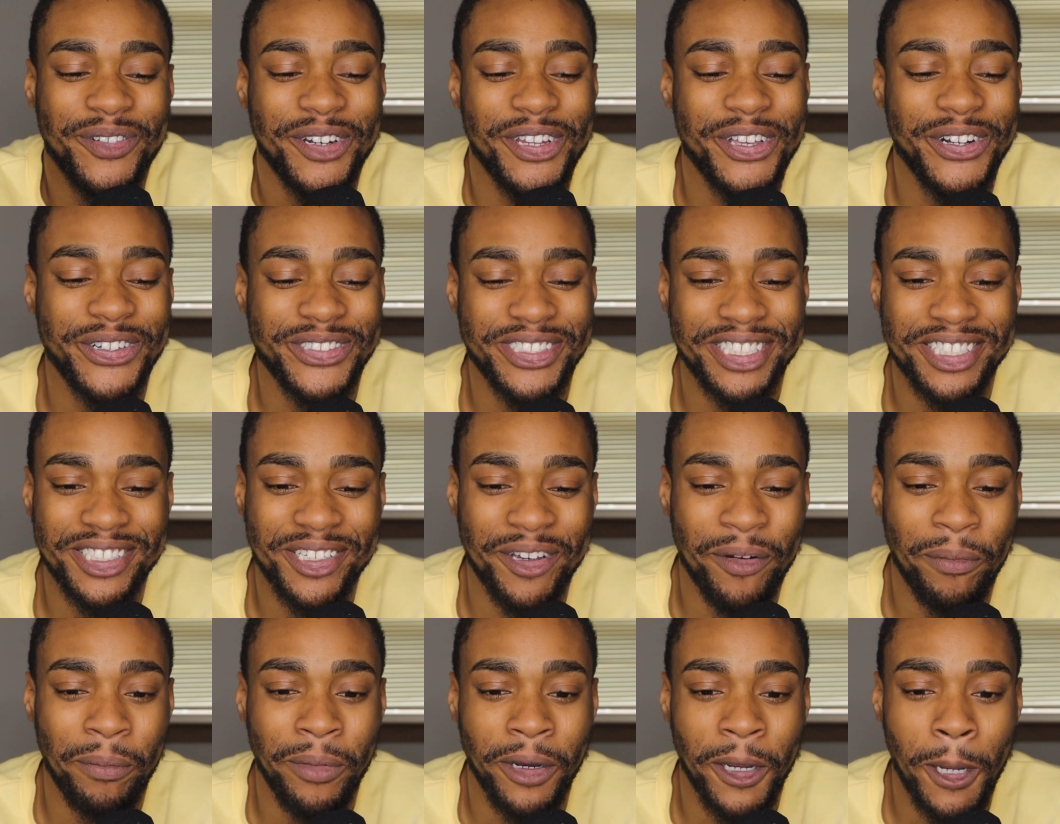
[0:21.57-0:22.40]
videos and
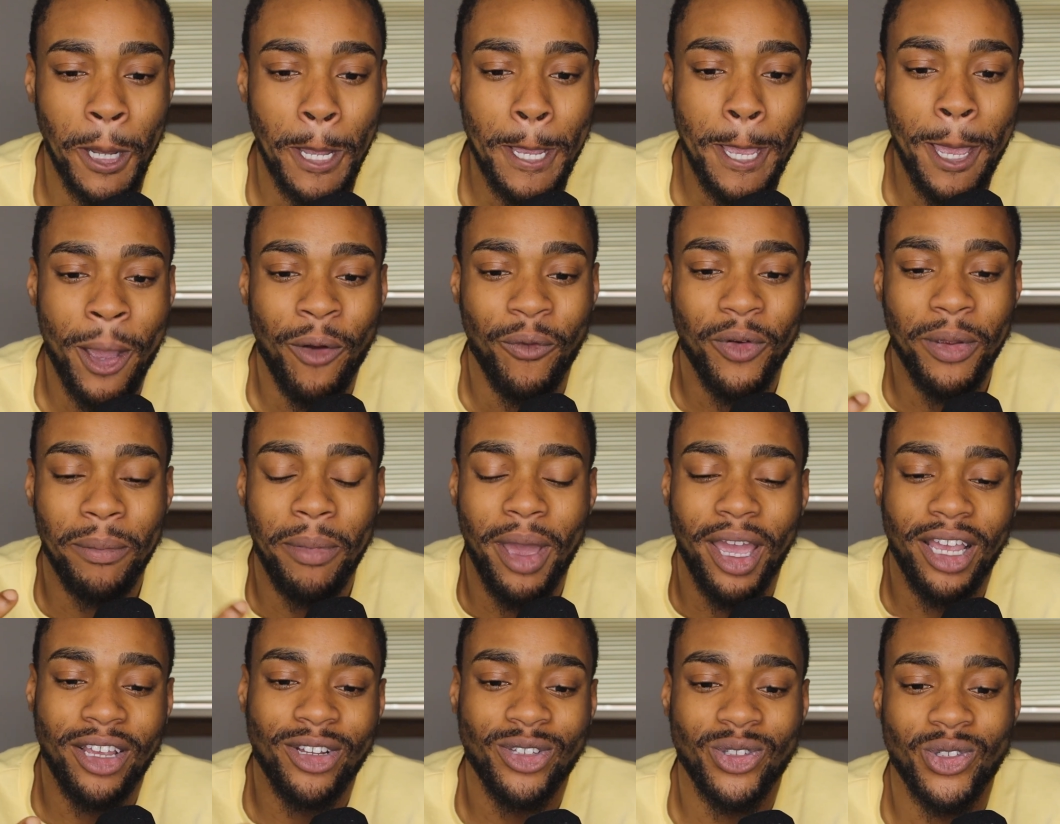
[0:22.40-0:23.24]
stuff, but we
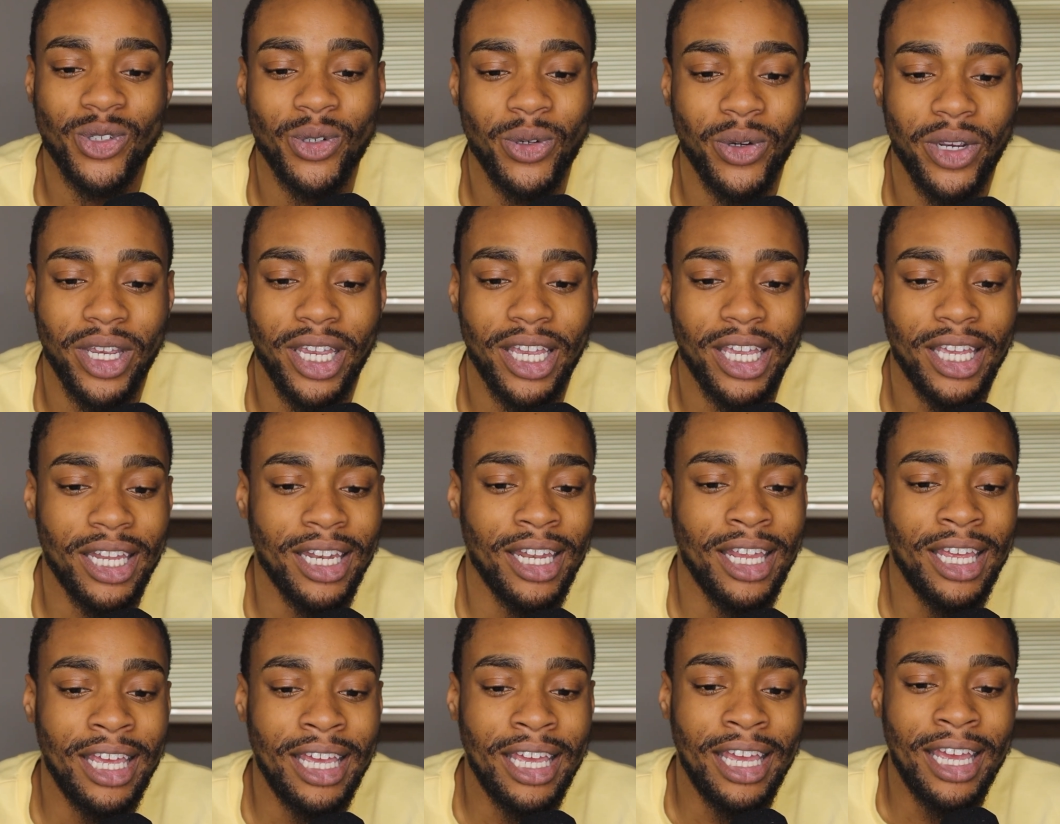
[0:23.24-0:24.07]
back into it,
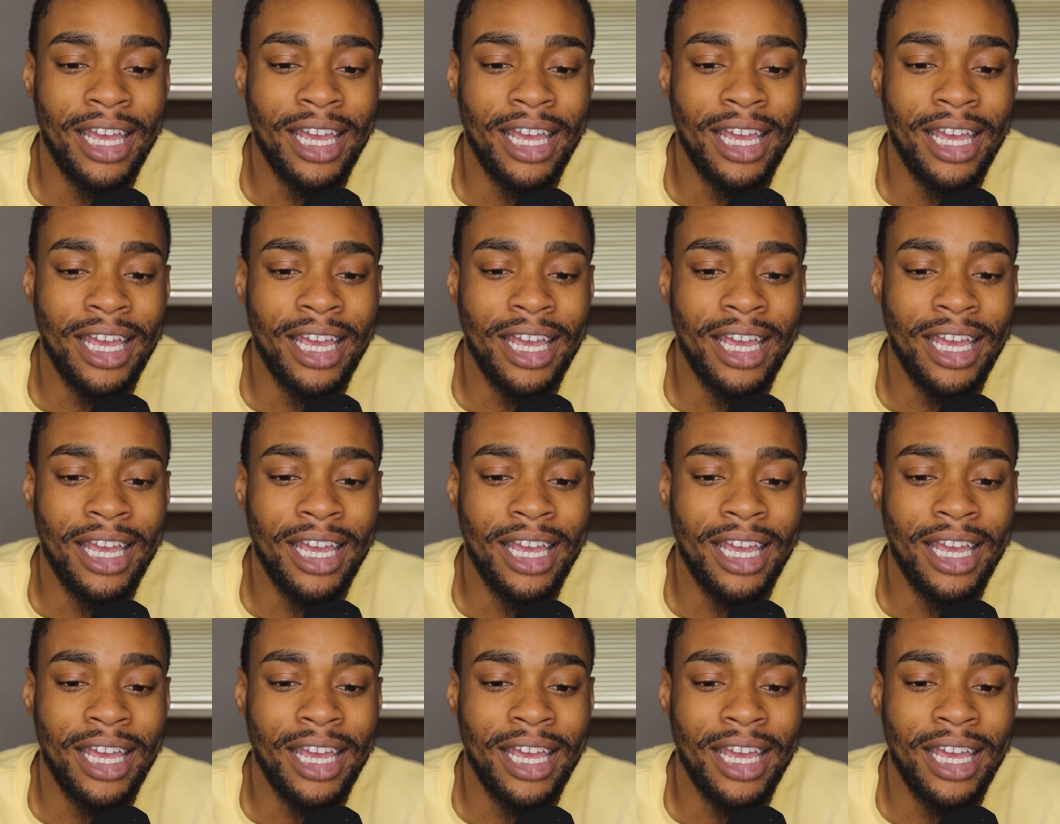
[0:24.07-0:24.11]
and